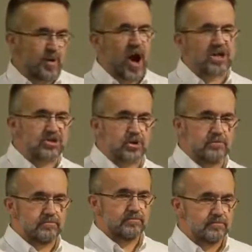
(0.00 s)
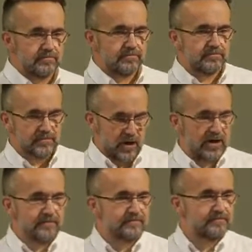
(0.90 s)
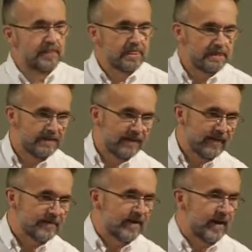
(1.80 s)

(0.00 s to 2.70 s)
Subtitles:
parcel, right? And